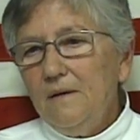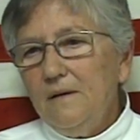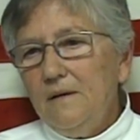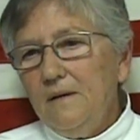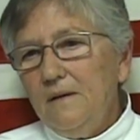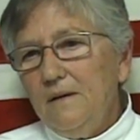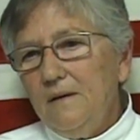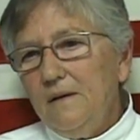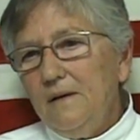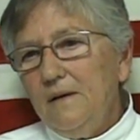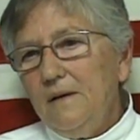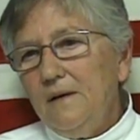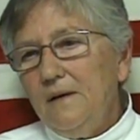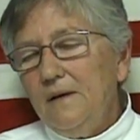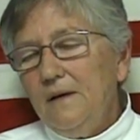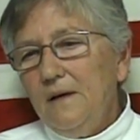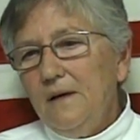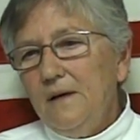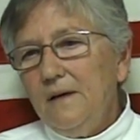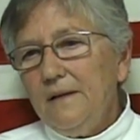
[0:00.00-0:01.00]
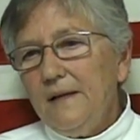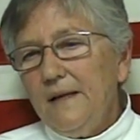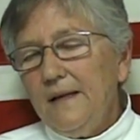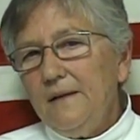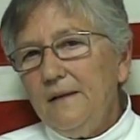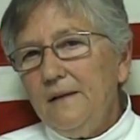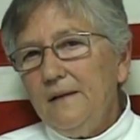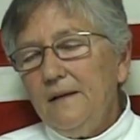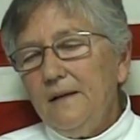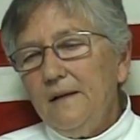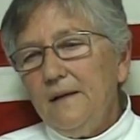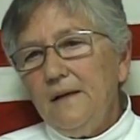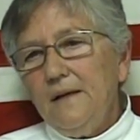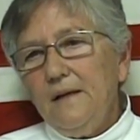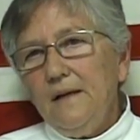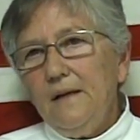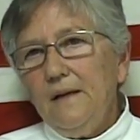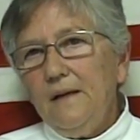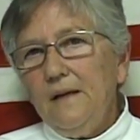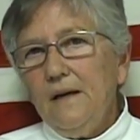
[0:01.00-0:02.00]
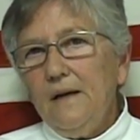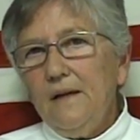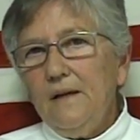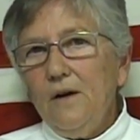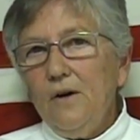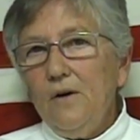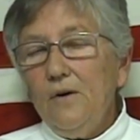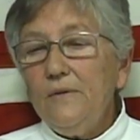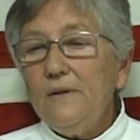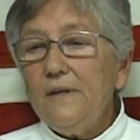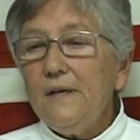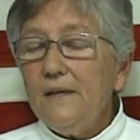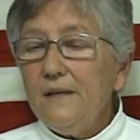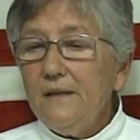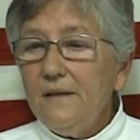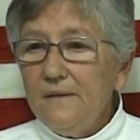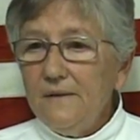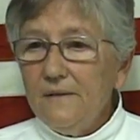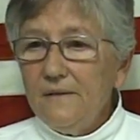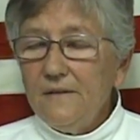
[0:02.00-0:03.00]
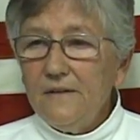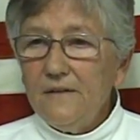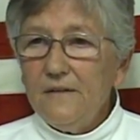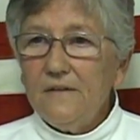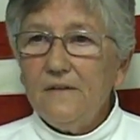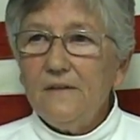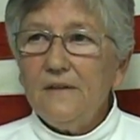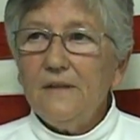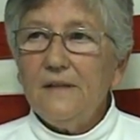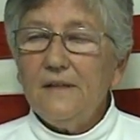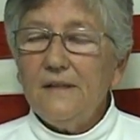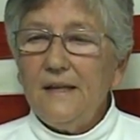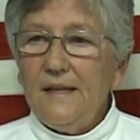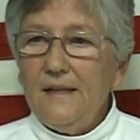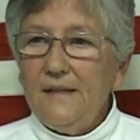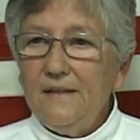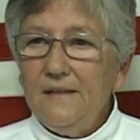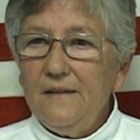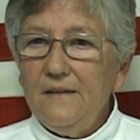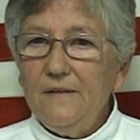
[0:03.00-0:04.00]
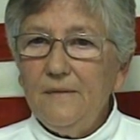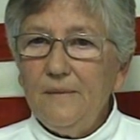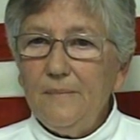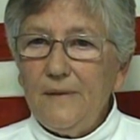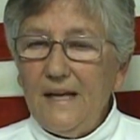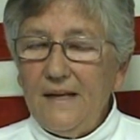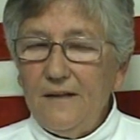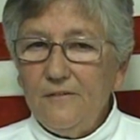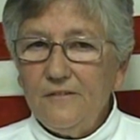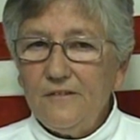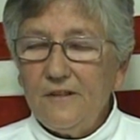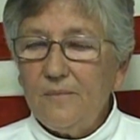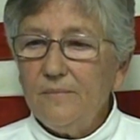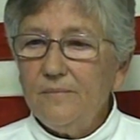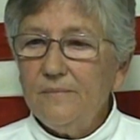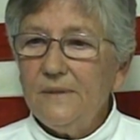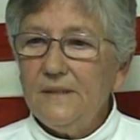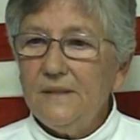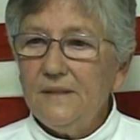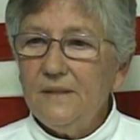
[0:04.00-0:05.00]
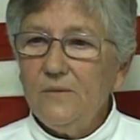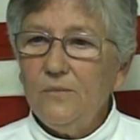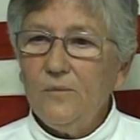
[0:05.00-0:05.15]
uh, painted? They, no, the, like they did have some uh,